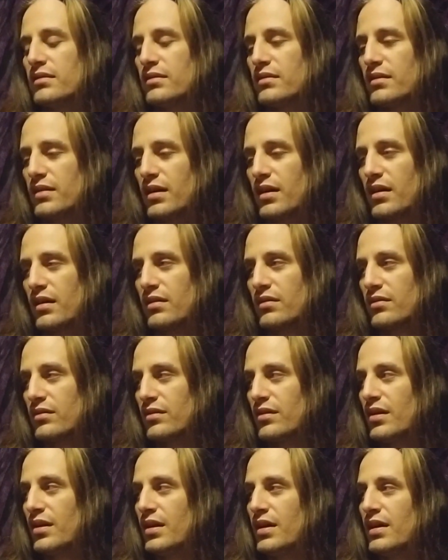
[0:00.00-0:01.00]
No.
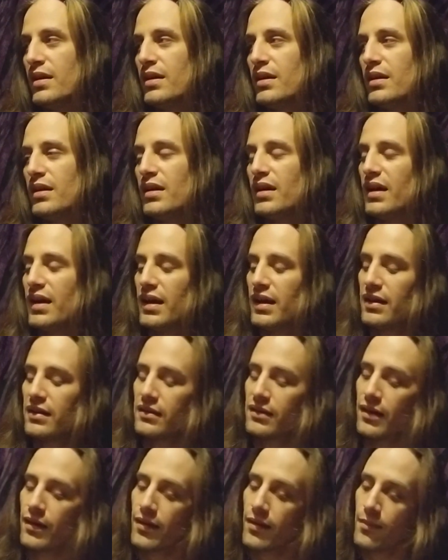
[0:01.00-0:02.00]

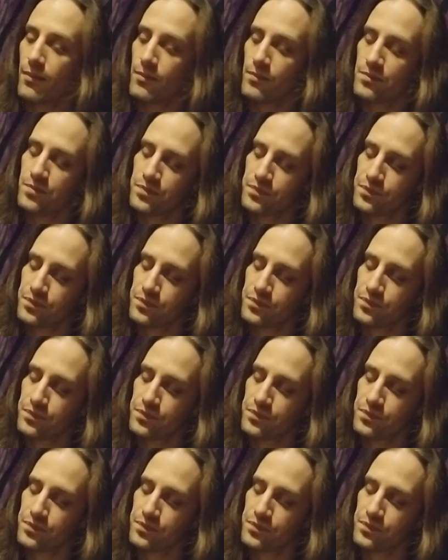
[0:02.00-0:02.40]
And